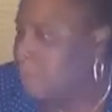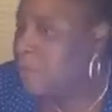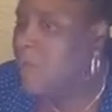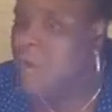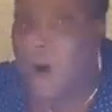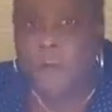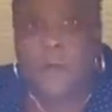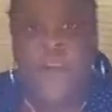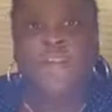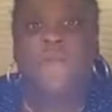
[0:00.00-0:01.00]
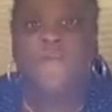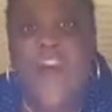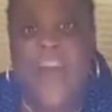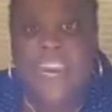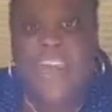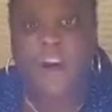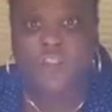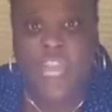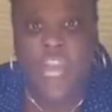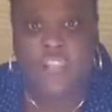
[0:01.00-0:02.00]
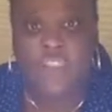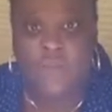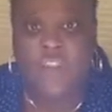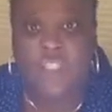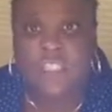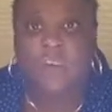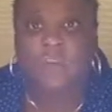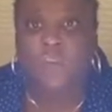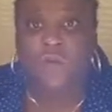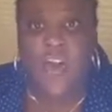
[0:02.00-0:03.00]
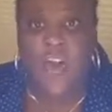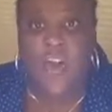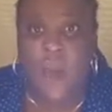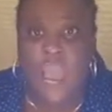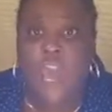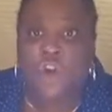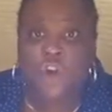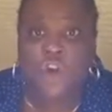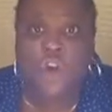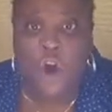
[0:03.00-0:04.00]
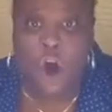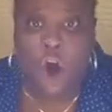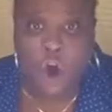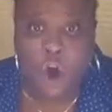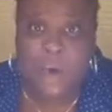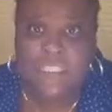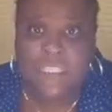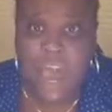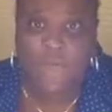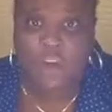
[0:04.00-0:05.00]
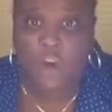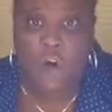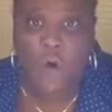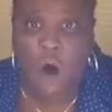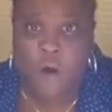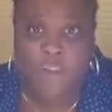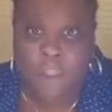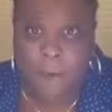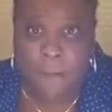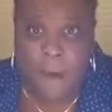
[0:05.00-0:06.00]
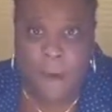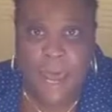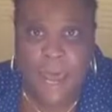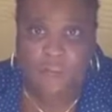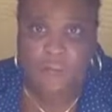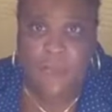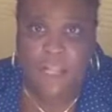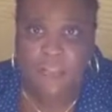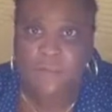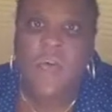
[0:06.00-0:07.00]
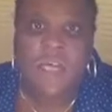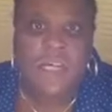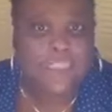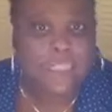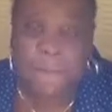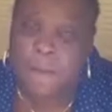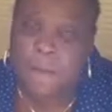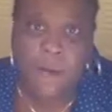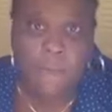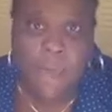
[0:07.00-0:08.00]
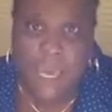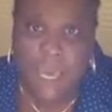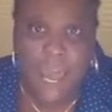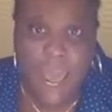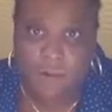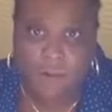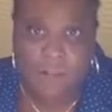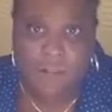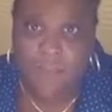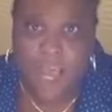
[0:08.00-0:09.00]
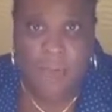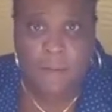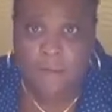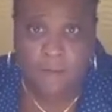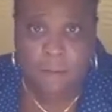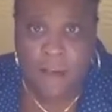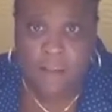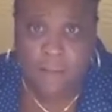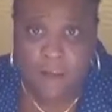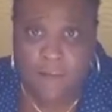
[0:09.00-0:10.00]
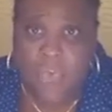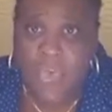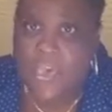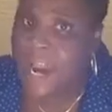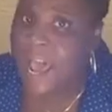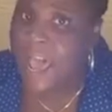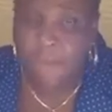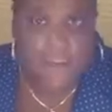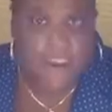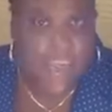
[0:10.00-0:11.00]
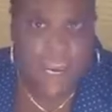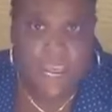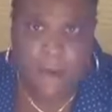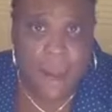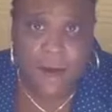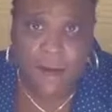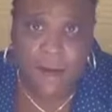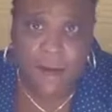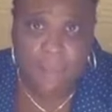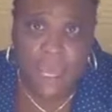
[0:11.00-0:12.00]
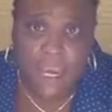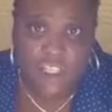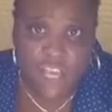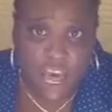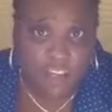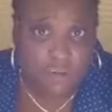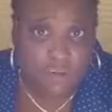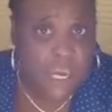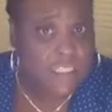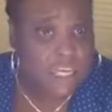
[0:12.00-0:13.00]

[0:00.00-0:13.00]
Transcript: You know, find out things for yourself so that way you don't always have to go off somebody else's perspective, because some people can be inaccurate sometimes, even myself. And I haven't had anybody to come in and challenge me and